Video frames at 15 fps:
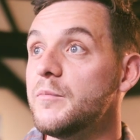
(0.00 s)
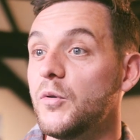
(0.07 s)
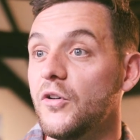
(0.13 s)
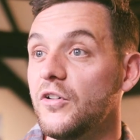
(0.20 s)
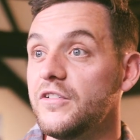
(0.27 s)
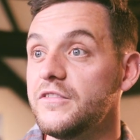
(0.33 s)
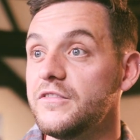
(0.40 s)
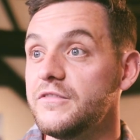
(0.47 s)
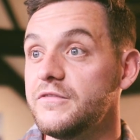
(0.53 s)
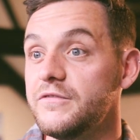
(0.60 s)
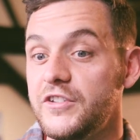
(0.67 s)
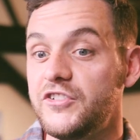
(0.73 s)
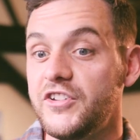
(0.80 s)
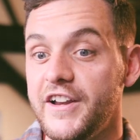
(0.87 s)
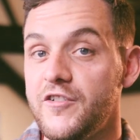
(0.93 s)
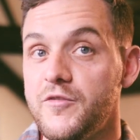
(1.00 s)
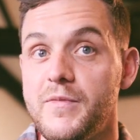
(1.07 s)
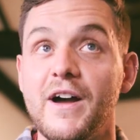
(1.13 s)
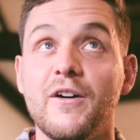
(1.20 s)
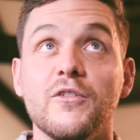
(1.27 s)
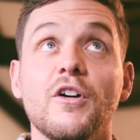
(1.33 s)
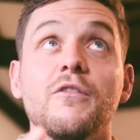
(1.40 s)
But the T-rim
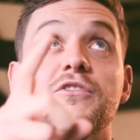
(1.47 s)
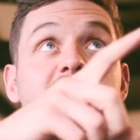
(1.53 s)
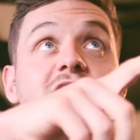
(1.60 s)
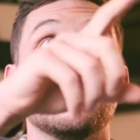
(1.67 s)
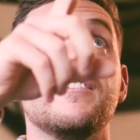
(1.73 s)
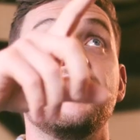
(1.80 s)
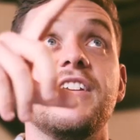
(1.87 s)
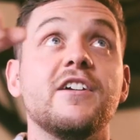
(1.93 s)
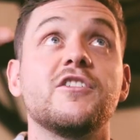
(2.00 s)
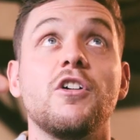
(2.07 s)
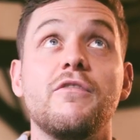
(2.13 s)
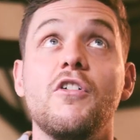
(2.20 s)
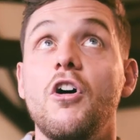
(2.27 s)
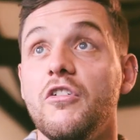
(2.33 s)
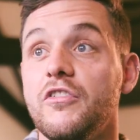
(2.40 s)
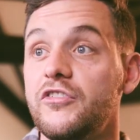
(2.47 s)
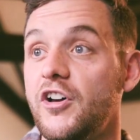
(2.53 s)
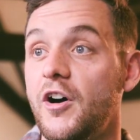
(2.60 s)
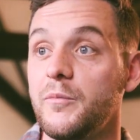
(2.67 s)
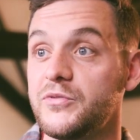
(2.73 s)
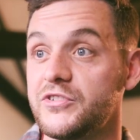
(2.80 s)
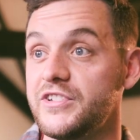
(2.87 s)
round obviously ticks off all the
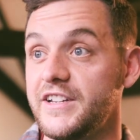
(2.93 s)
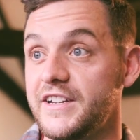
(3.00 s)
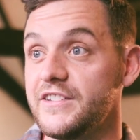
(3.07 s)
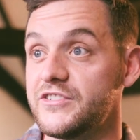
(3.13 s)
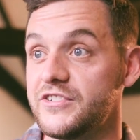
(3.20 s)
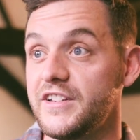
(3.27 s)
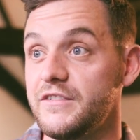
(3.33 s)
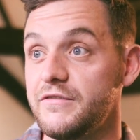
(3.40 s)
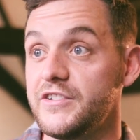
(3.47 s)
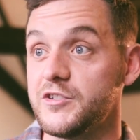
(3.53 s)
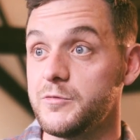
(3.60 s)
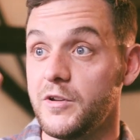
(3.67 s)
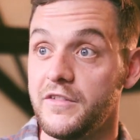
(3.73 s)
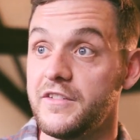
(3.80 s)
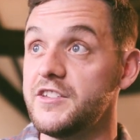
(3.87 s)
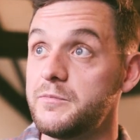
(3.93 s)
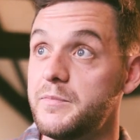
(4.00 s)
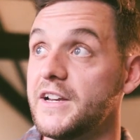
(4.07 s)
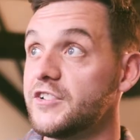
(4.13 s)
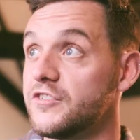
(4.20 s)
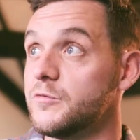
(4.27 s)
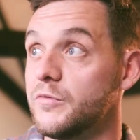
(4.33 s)
tops that you can see visible on this picture